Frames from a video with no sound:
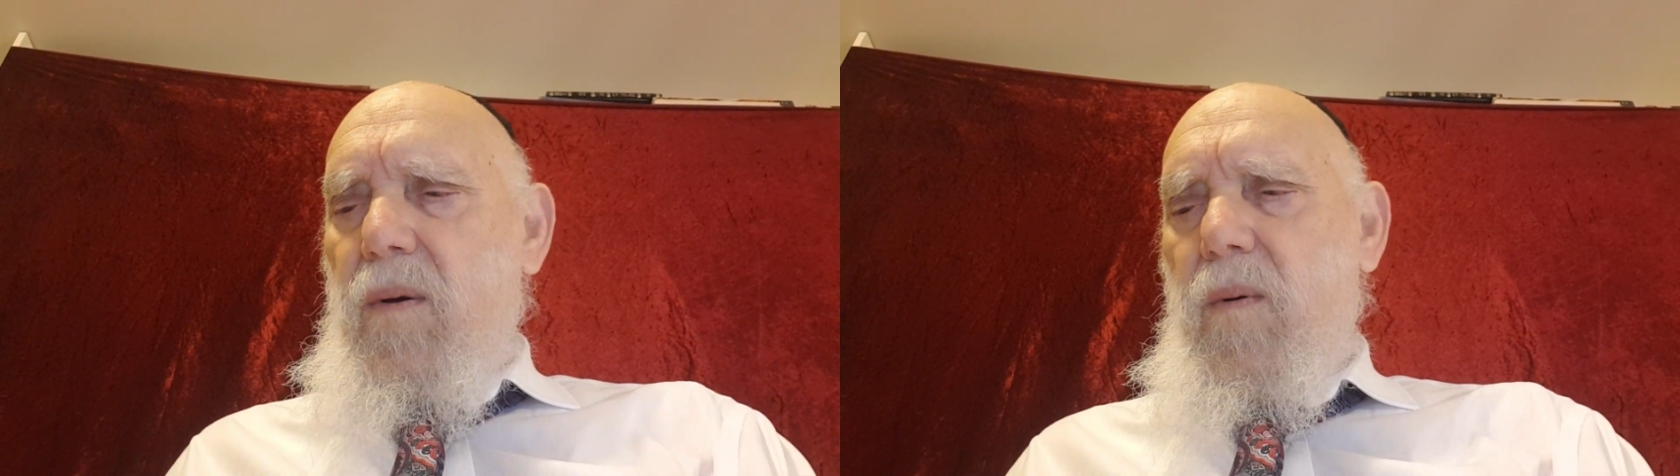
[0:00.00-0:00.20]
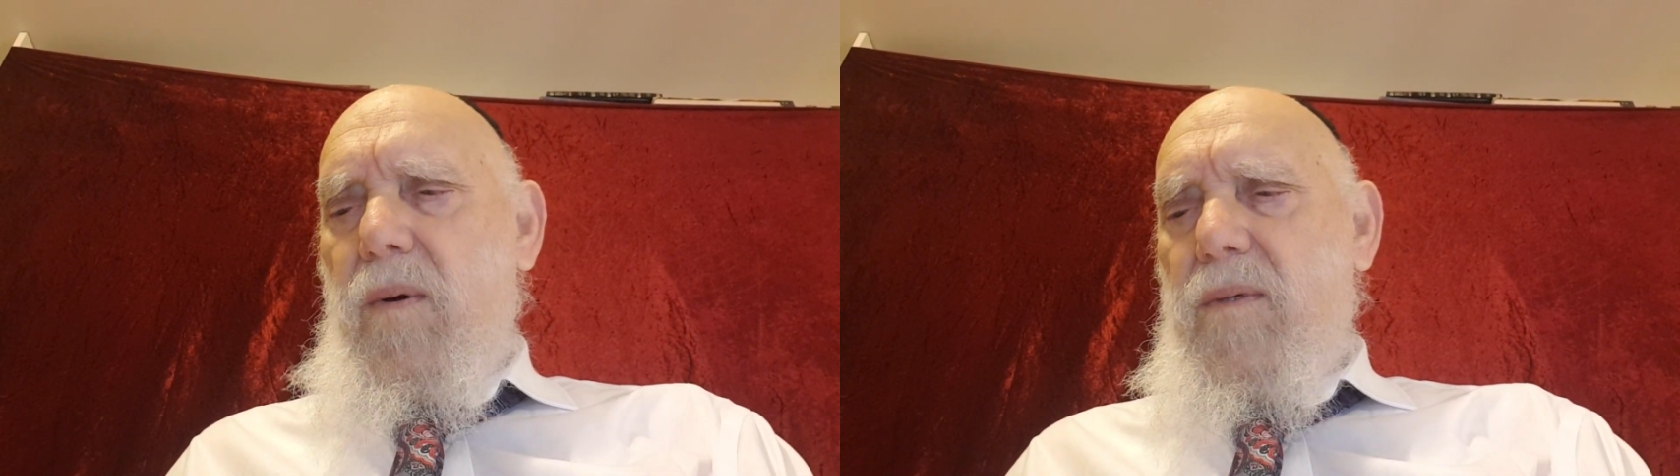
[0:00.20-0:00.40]

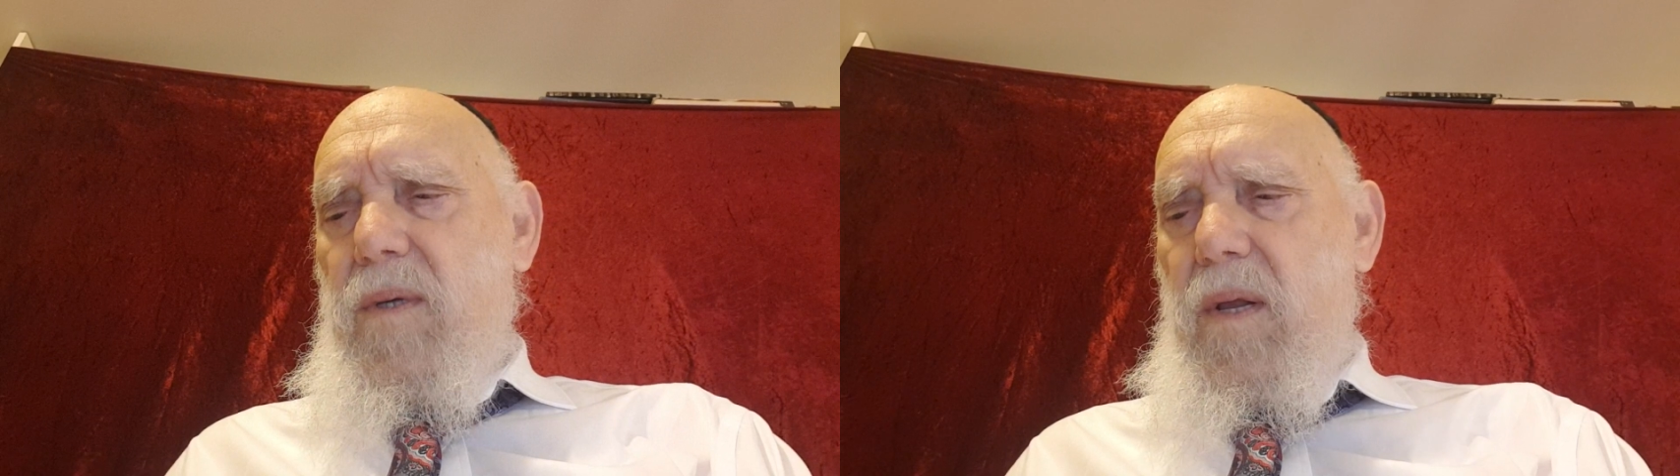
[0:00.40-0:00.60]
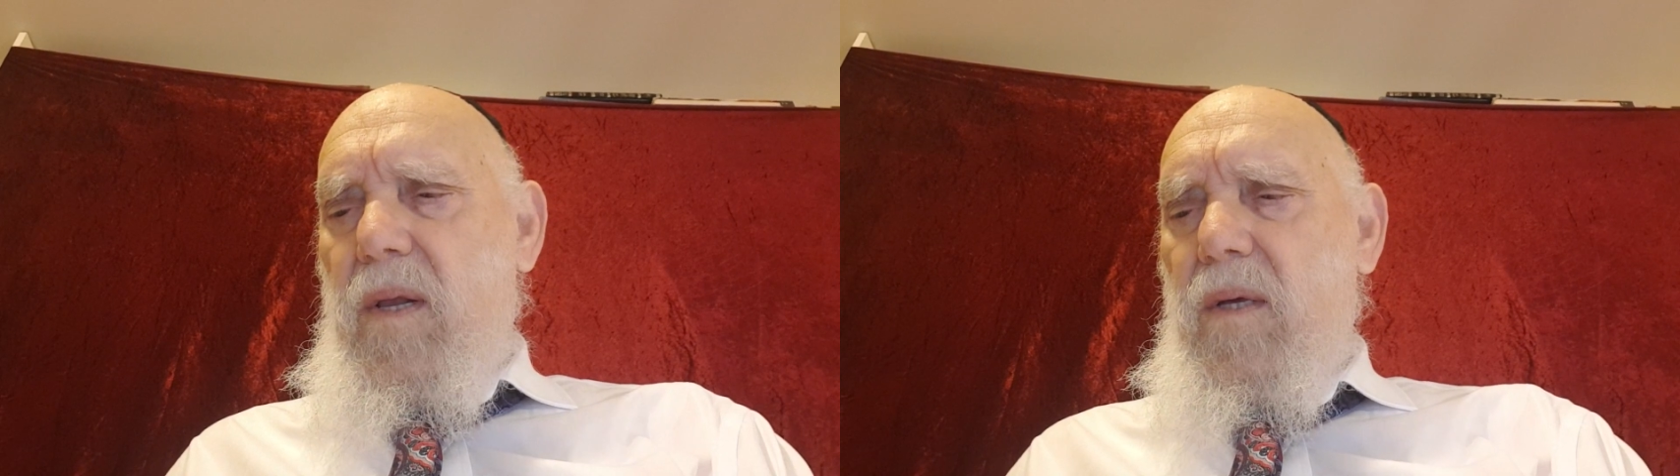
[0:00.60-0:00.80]
whose
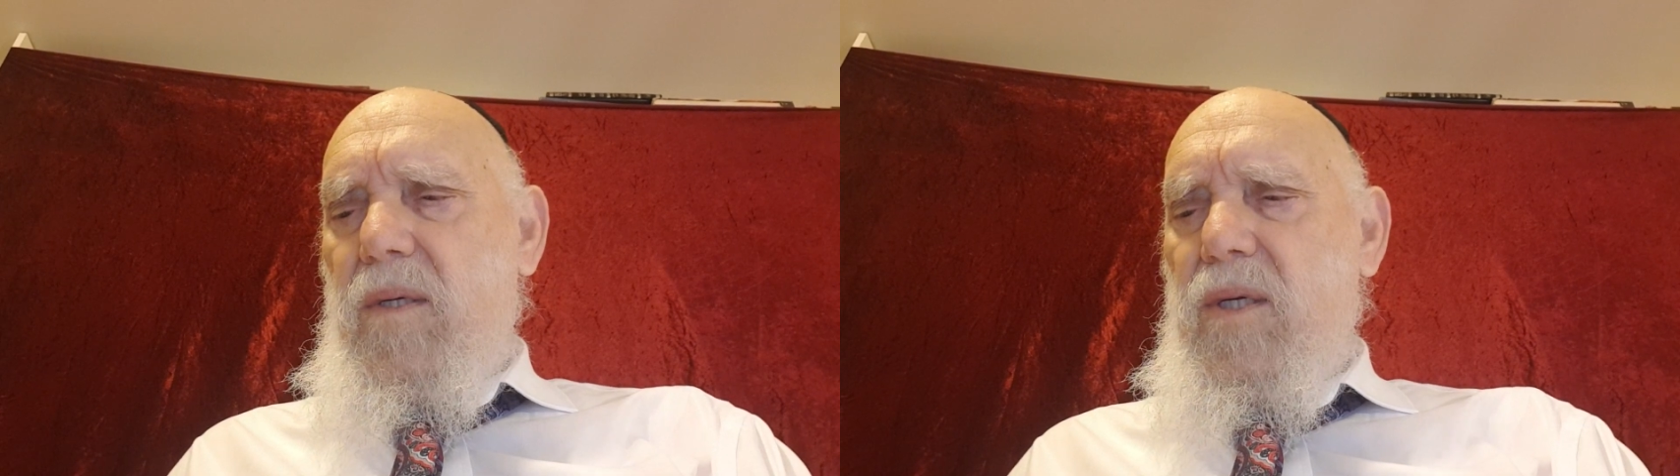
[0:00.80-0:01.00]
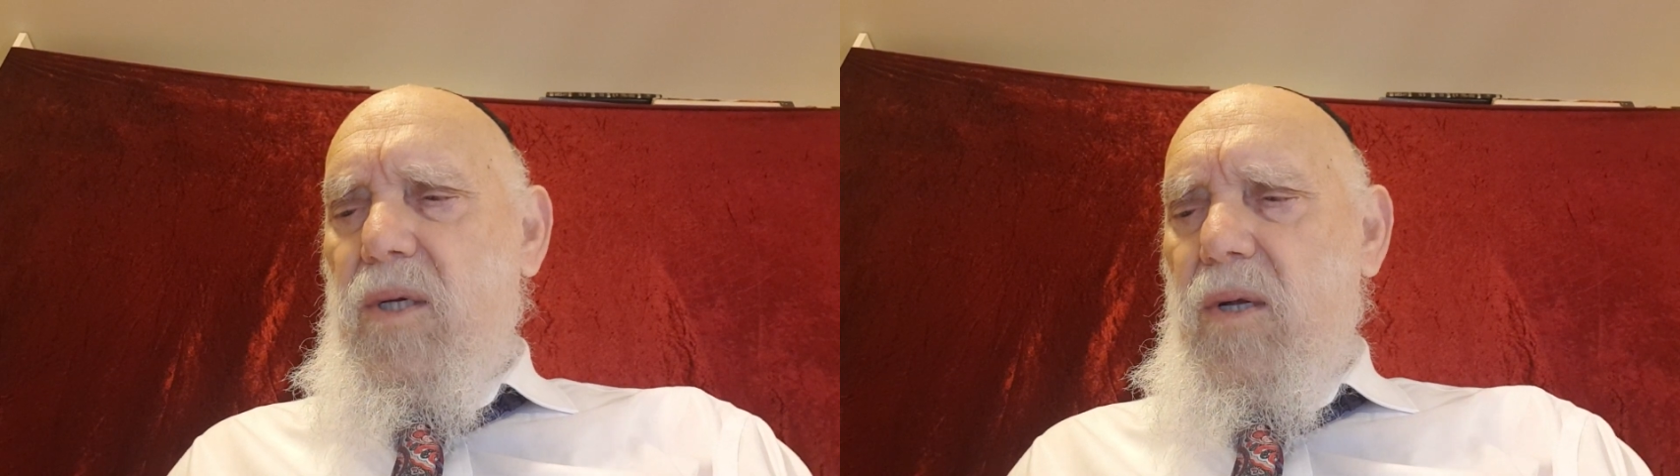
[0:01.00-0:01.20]
inner
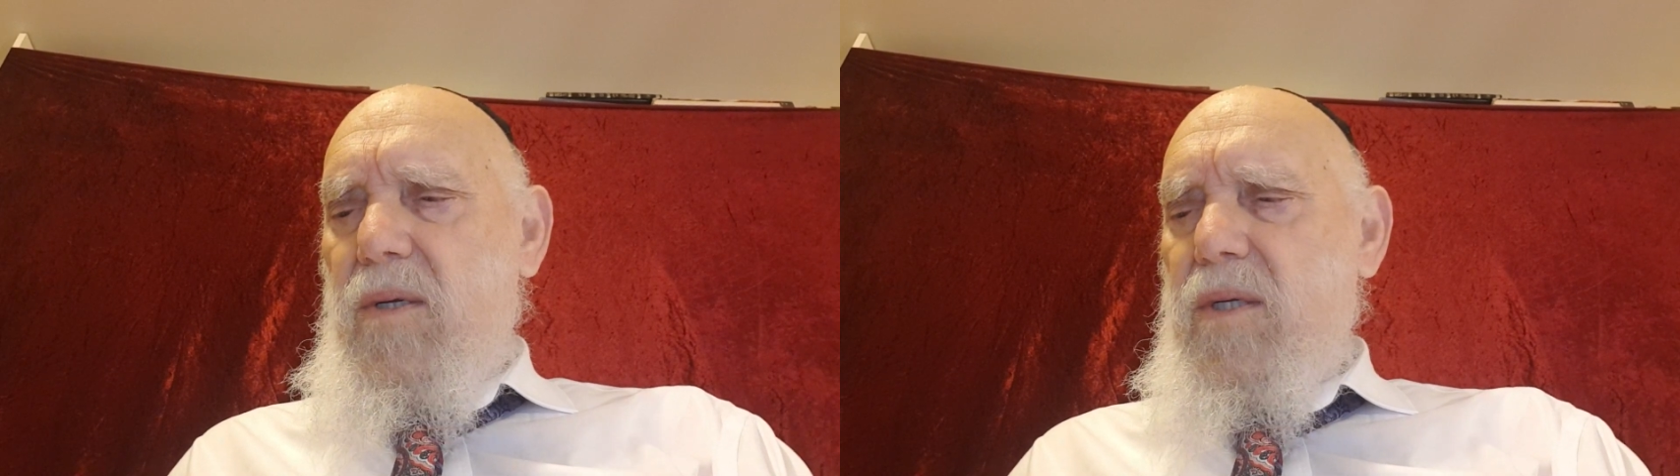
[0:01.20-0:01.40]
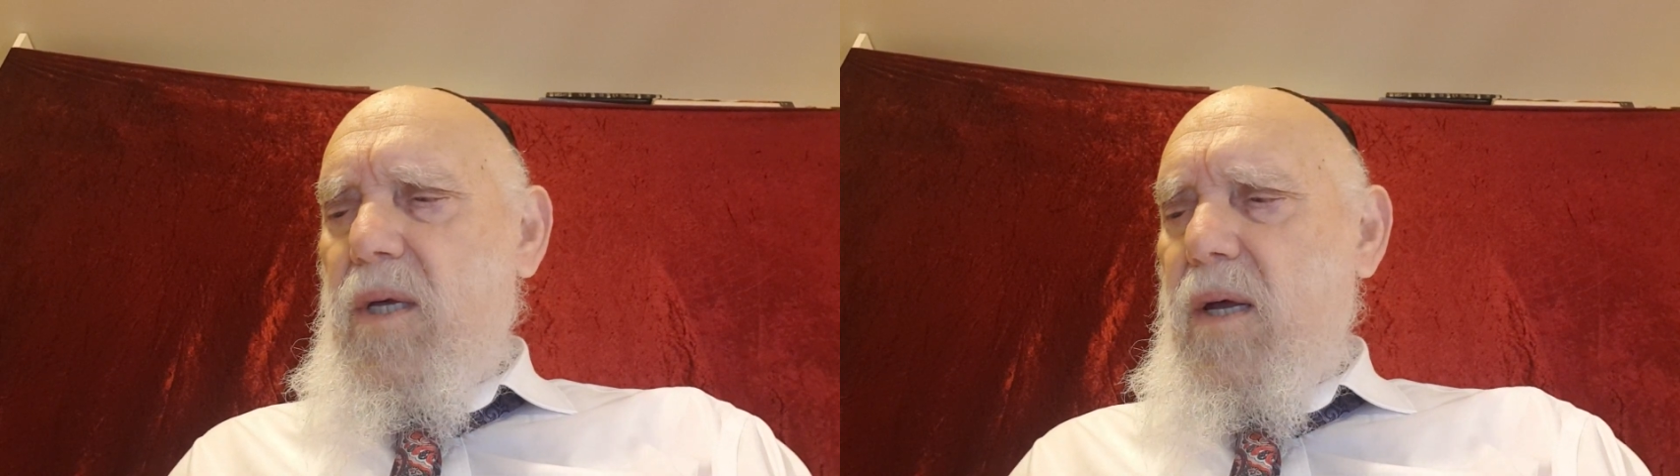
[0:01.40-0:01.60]

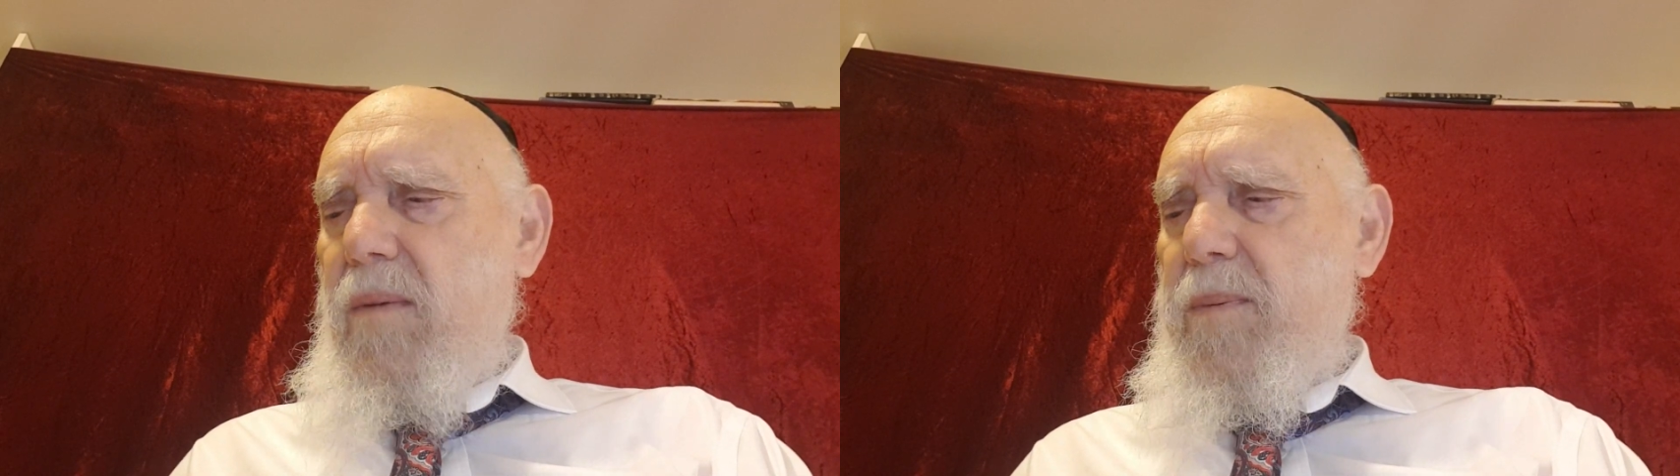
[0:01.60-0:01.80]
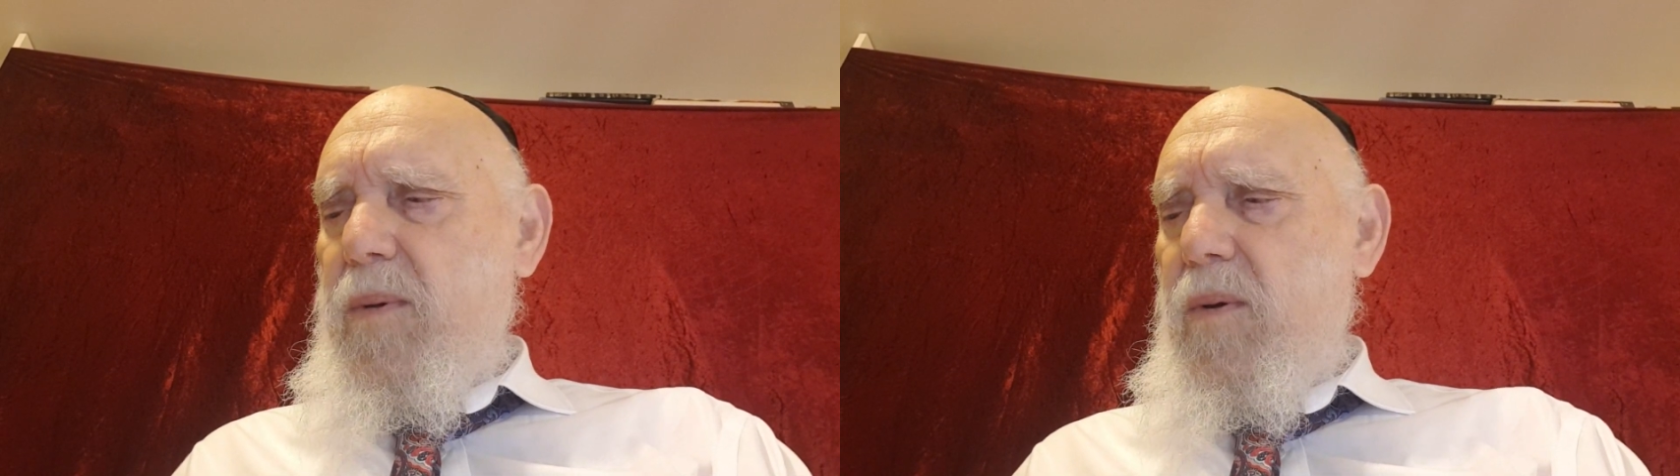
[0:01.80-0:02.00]
souls
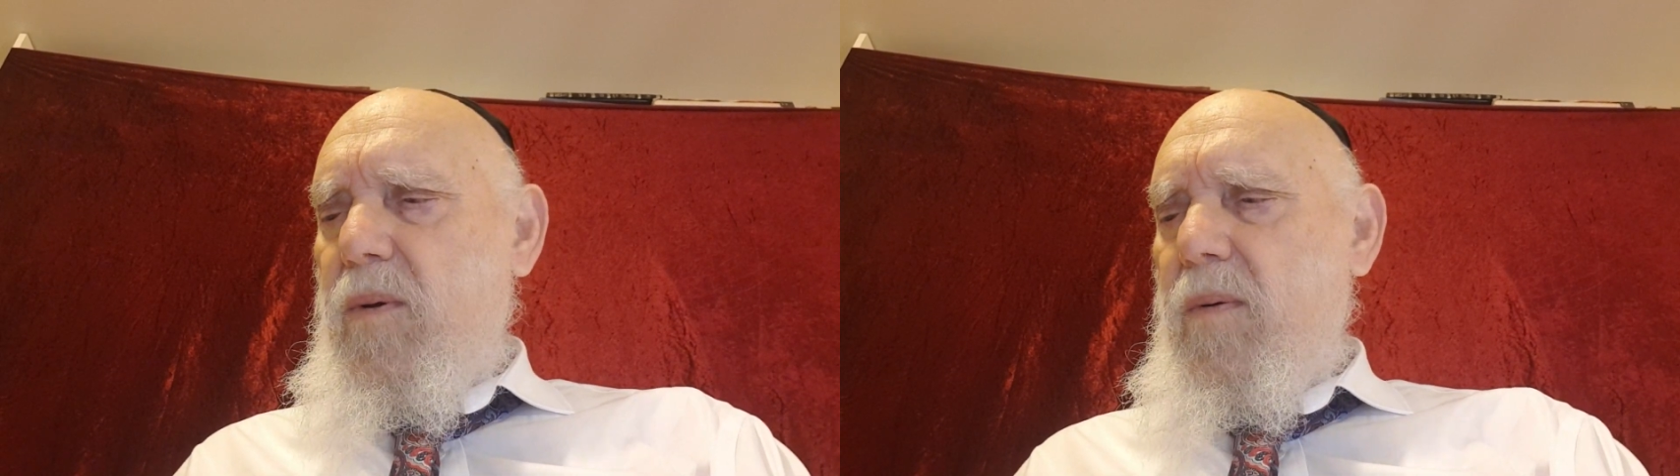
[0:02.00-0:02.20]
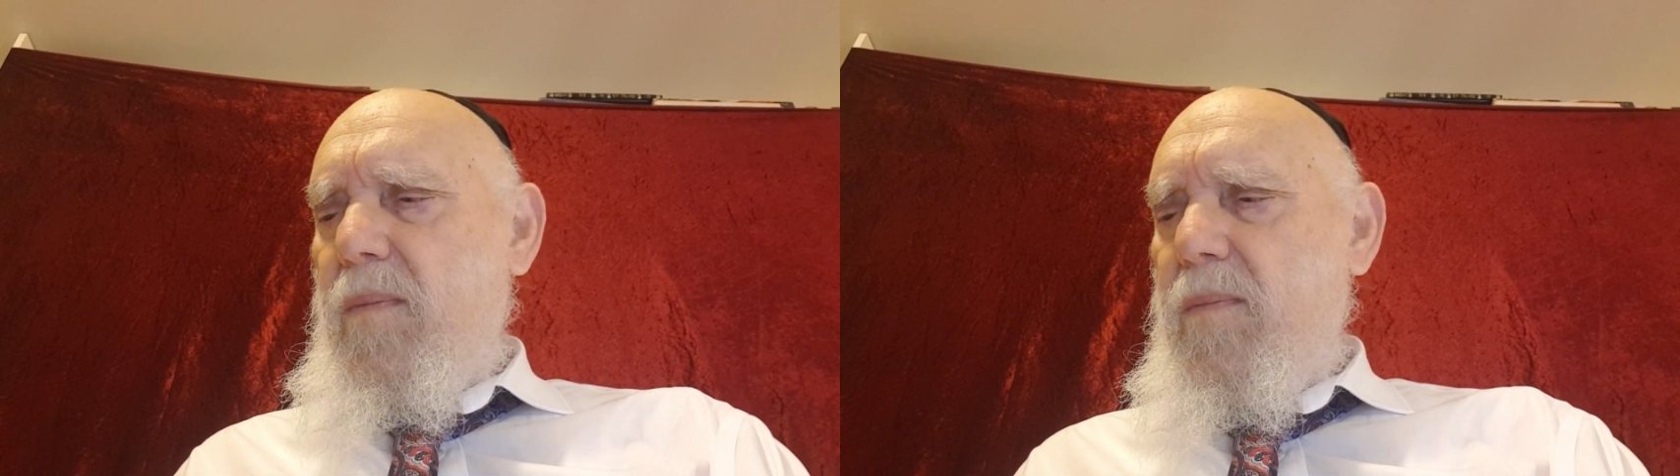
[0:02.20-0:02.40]
are
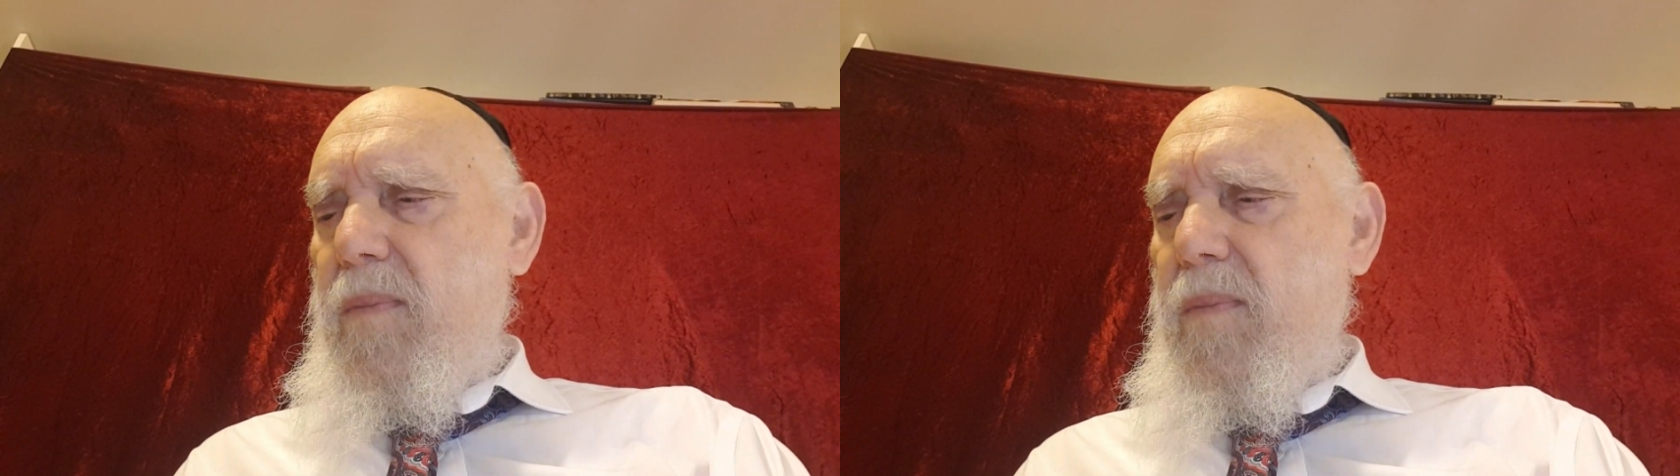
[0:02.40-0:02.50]
pure,